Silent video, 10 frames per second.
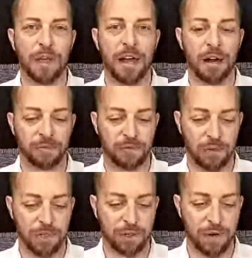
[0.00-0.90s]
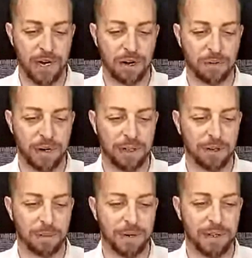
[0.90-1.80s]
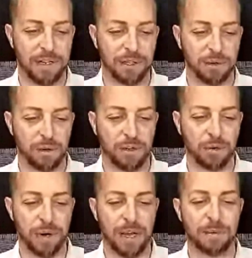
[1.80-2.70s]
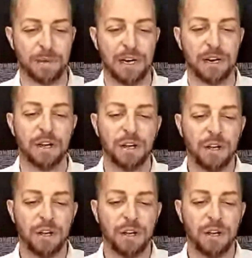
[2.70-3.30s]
pull that up full screen, I'll read a little bit of this. North Korea admitted